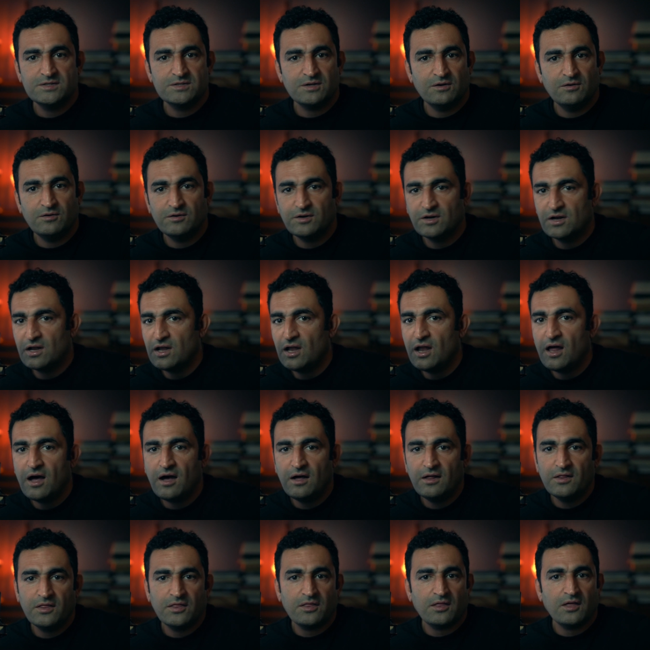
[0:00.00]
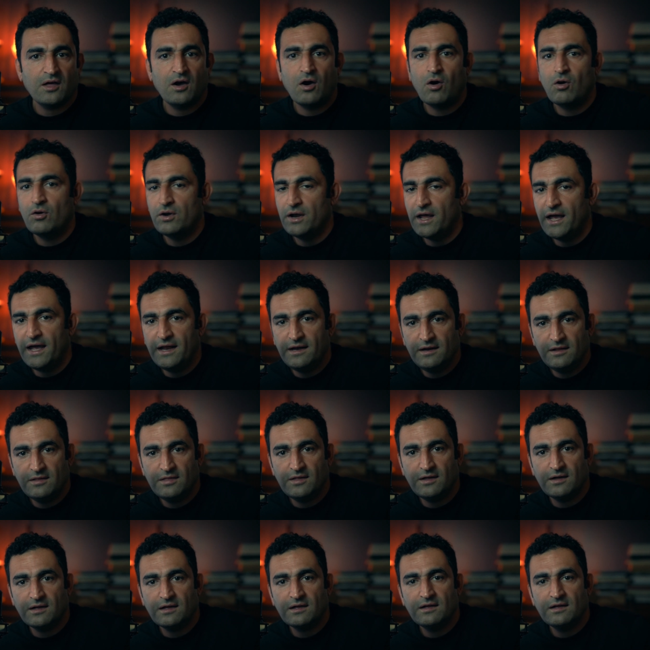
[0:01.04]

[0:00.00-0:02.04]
on cloth, on anything.